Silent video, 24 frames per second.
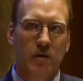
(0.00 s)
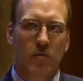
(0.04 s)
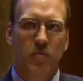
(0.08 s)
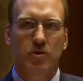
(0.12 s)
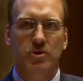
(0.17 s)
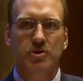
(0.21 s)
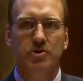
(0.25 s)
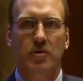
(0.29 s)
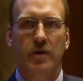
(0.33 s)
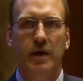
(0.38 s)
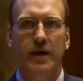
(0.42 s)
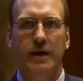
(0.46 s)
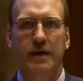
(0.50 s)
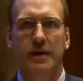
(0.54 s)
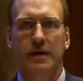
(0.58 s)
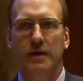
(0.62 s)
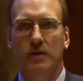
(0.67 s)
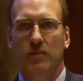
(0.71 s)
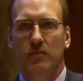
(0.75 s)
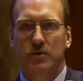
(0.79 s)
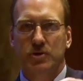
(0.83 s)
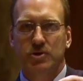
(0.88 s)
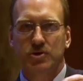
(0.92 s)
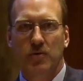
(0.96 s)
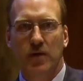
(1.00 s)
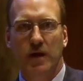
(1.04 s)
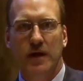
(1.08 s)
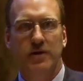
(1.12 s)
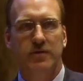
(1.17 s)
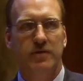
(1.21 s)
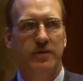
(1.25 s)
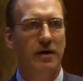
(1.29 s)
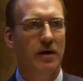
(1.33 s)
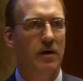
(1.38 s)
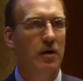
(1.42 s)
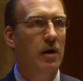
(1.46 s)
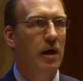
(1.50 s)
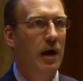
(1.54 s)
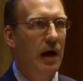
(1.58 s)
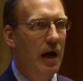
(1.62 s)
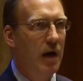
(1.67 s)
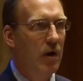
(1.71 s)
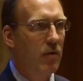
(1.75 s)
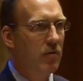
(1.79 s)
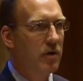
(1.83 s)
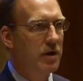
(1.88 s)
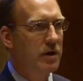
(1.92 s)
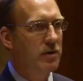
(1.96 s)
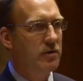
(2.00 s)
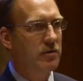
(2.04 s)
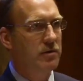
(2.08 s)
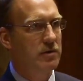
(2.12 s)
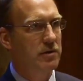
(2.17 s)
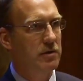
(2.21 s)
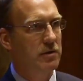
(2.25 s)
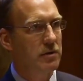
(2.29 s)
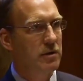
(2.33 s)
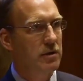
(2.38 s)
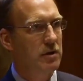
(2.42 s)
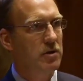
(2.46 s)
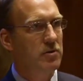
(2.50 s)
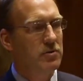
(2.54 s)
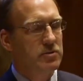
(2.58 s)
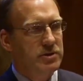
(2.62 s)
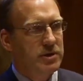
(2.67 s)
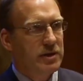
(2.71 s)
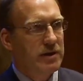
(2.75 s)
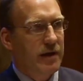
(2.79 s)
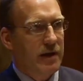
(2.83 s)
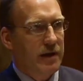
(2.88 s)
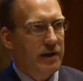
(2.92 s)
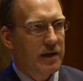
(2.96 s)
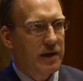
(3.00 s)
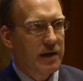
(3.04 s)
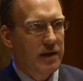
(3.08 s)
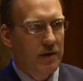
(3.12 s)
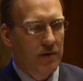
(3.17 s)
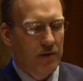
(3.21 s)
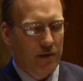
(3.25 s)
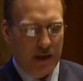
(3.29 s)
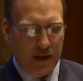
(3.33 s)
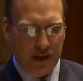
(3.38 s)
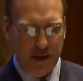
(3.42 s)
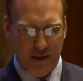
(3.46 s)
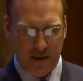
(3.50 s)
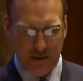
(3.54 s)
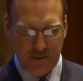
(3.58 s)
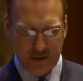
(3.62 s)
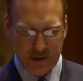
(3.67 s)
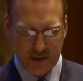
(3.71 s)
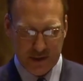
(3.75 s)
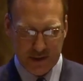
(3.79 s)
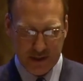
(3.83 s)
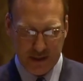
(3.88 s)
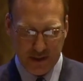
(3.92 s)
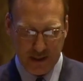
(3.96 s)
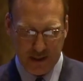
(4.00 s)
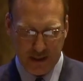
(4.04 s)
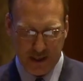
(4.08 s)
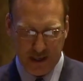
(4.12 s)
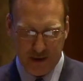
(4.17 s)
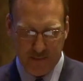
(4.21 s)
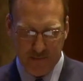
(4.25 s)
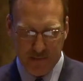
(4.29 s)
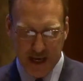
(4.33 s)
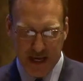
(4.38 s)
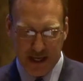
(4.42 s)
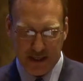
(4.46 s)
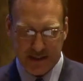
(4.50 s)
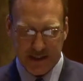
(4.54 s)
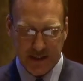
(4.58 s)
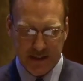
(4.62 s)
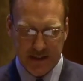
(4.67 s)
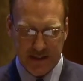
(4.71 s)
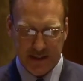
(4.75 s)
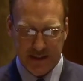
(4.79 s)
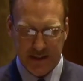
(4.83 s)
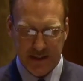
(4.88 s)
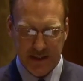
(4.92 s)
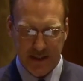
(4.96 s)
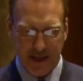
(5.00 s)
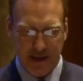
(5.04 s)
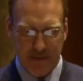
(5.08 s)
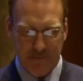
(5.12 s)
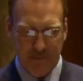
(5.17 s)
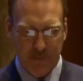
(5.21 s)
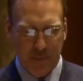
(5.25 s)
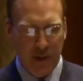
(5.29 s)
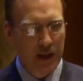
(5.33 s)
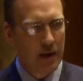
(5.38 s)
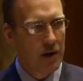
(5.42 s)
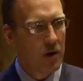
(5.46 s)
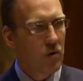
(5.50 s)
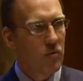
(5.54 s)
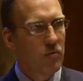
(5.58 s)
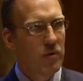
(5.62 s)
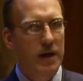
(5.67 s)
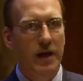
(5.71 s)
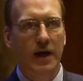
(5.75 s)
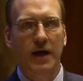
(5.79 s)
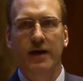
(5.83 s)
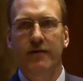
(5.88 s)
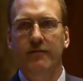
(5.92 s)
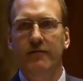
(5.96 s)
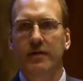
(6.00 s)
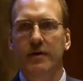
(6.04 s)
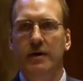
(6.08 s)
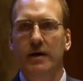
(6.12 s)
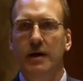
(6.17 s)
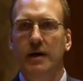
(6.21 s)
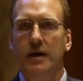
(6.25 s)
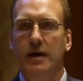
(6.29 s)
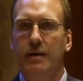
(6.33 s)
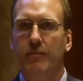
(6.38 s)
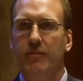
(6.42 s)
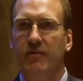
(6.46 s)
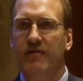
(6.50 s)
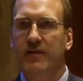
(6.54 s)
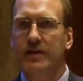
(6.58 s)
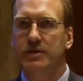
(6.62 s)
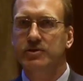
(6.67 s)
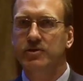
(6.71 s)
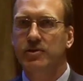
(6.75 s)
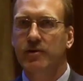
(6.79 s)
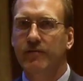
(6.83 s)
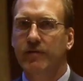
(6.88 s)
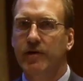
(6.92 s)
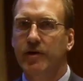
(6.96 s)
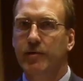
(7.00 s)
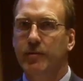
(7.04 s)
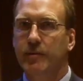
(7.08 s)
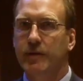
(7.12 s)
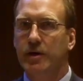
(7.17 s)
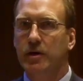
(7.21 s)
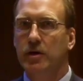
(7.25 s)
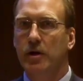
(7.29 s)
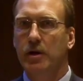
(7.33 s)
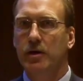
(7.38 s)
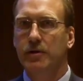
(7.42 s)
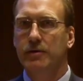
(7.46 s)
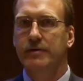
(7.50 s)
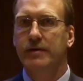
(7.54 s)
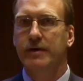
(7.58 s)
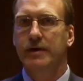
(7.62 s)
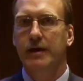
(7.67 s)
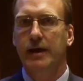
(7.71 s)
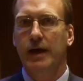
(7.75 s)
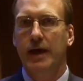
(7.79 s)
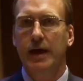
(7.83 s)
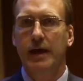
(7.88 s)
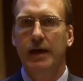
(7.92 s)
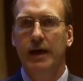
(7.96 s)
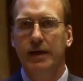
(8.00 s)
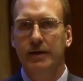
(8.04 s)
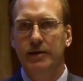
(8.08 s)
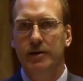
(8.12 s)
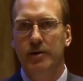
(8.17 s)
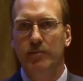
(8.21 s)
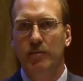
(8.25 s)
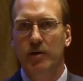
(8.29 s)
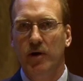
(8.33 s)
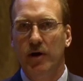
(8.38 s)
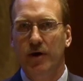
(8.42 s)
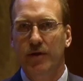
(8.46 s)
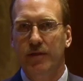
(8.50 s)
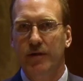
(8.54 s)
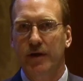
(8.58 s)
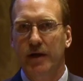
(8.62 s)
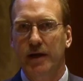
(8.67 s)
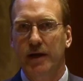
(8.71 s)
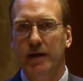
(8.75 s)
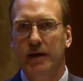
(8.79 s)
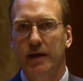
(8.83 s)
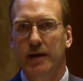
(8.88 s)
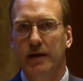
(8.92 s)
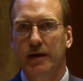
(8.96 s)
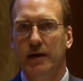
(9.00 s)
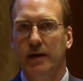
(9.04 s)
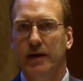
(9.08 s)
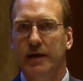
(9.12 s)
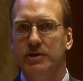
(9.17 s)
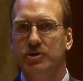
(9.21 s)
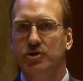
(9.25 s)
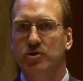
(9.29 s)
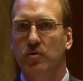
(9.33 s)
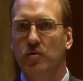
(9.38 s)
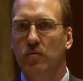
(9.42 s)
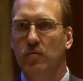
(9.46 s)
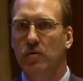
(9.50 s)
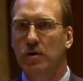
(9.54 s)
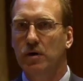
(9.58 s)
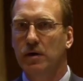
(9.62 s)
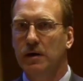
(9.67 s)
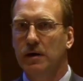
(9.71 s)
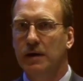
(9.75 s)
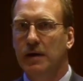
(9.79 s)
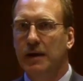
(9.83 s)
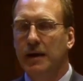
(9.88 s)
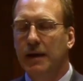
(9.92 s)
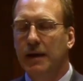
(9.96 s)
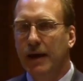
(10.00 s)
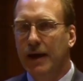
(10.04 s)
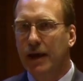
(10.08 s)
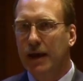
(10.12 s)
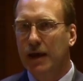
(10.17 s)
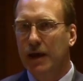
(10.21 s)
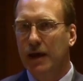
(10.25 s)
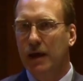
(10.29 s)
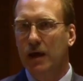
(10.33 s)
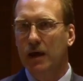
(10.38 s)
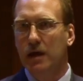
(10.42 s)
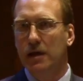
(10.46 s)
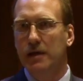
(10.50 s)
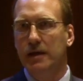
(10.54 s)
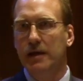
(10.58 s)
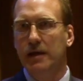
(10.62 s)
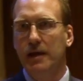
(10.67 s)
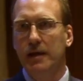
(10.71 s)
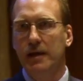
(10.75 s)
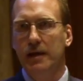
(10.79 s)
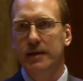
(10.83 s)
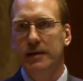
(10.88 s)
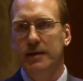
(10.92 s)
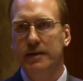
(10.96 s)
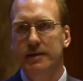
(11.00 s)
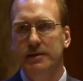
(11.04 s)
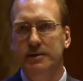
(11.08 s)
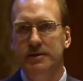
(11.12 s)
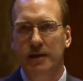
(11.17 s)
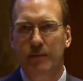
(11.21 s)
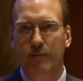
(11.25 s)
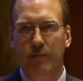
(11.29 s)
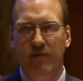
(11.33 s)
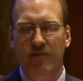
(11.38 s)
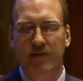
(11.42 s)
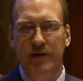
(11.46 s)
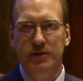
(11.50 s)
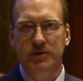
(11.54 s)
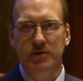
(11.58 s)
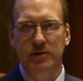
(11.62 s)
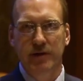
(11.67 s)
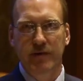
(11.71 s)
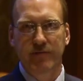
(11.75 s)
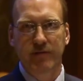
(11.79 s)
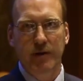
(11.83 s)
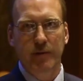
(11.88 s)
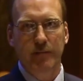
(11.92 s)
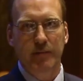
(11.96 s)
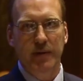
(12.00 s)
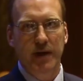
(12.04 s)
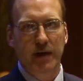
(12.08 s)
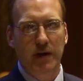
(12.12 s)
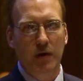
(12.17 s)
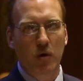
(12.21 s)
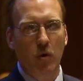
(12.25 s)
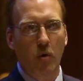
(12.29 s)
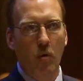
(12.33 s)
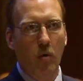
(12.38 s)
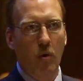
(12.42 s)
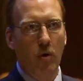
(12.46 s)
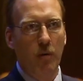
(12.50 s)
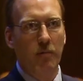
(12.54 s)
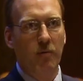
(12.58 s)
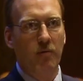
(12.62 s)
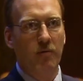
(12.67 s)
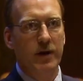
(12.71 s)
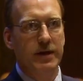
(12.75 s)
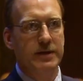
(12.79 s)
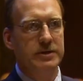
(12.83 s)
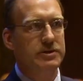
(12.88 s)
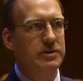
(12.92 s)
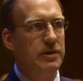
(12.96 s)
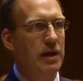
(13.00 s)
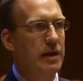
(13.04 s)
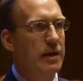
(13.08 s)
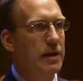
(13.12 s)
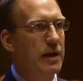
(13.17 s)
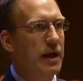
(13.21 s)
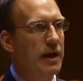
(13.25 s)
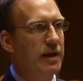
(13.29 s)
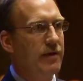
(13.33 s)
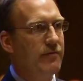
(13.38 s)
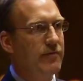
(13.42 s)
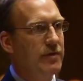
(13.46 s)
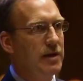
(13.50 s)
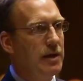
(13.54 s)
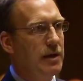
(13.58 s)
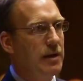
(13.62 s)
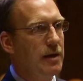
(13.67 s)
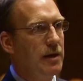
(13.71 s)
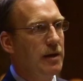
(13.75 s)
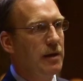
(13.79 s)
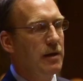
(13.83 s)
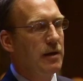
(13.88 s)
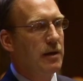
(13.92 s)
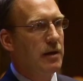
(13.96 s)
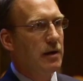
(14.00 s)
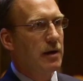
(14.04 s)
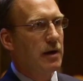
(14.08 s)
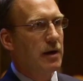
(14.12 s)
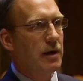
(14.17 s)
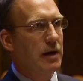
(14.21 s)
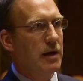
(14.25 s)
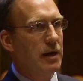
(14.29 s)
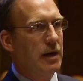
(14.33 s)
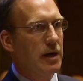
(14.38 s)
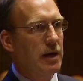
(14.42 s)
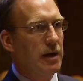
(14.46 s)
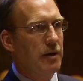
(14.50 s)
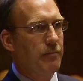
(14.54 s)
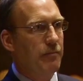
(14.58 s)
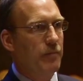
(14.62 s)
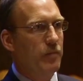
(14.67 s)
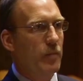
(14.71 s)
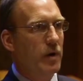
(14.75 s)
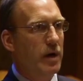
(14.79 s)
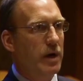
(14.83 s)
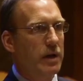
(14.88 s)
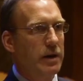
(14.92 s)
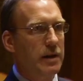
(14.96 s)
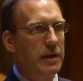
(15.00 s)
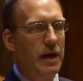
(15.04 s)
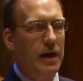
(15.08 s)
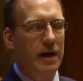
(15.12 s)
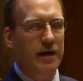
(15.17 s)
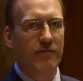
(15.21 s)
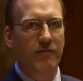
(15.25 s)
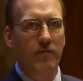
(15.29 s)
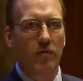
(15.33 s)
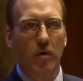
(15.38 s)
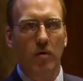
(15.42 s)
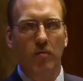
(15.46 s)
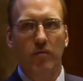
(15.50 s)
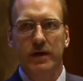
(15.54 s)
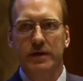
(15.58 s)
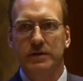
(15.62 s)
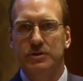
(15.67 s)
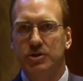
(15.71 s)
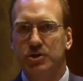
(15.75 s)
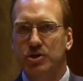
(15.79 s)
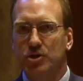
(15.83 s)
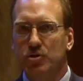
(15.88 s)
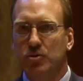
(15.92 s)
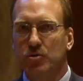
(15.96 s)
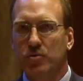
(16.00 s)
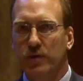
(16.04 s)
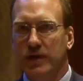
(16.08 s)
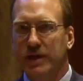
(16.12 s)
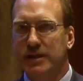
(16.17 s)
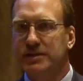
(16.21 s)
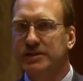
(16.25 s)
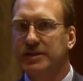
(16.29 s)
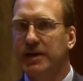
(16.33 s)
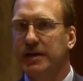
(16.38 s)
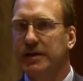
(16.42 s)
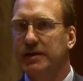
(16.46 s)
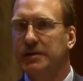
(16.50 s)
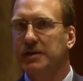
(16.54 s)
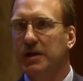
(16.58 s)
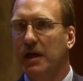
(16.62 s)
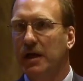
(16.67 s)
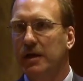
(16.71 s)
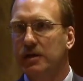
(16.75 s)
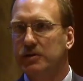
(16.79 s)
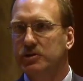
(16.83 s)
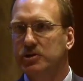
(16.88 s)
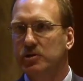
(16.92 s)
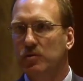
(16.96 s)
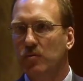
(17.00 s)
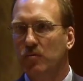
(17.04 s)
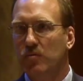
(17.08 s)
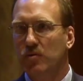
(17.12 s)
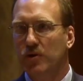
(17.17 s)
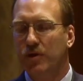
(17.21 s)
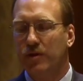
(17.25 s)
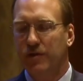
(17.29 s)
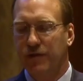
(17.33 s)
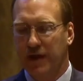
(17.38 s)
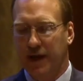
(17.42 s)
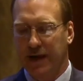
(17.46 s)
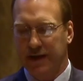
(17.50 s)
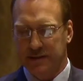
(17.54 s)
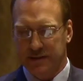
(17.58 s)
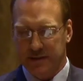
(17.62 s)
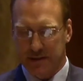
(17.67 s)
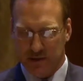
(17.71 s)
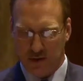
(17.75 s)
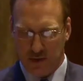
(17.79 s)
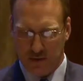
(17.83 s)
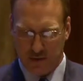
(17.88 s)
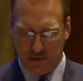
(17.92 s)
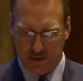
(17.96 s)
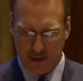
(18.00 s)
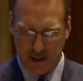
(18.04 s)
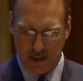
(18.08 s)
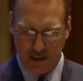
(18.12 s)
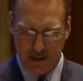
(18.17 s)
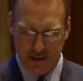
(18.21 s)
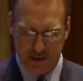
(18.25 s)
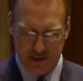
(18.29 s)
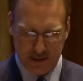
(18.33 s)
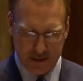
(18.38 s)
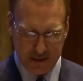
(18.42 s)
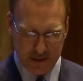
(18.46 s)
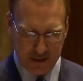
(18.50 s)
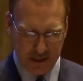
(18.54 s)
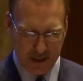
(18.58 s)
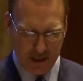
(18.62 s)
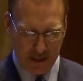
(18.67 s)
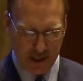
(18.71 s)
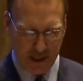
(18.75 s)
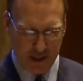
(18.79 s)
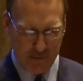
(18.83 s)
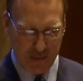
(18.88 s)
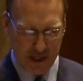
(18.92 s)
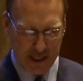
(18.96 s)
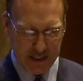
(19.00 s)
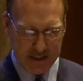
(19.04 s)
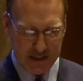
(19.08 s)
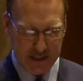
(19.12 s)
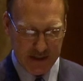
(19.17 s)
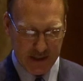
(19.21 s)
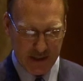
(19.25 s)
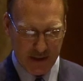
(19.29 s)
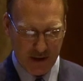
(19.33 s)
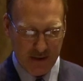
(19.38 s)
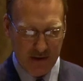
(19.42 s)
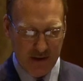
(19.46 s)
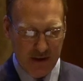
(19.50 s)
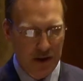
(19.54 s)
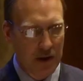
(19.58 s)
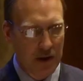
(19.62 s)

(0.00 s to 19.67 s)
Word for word: We'll try it here. We'll try it there. How are you using it? You know, it, it was uh, amazing to see that. We have a, a professional development called uh, A I W, Authentic Intellectual Work, and it is a professional development that incorporates a lot of the Um, a lot of what we do in technology with that. So it is uh, amazing there.